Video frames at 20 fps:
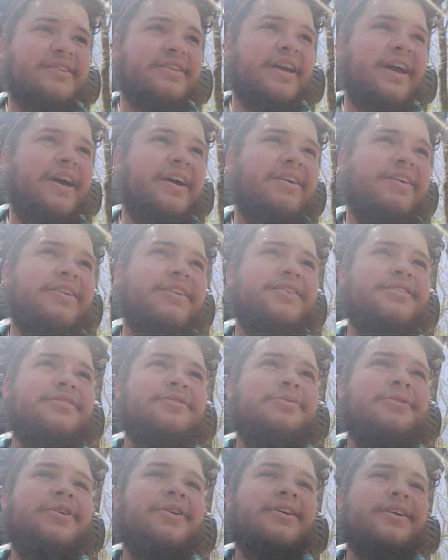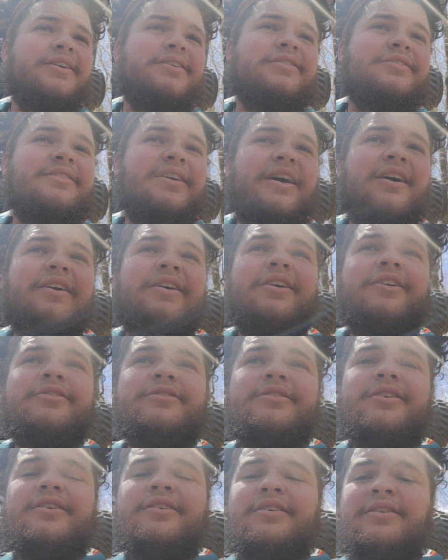and chaotic this morning getting us out here,
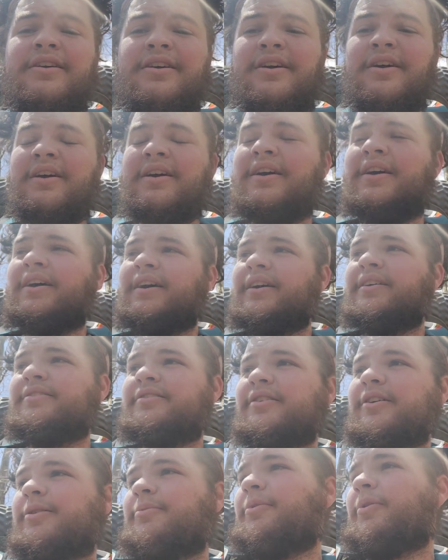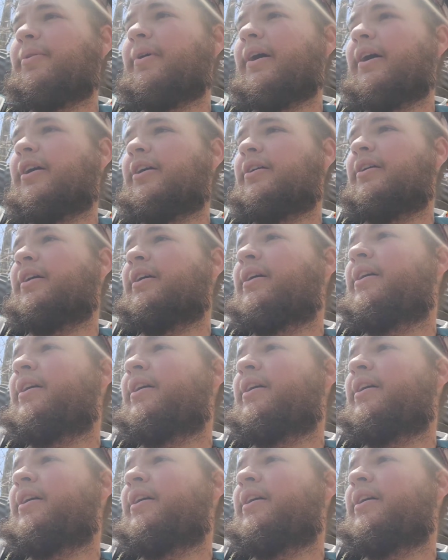so it took them a while.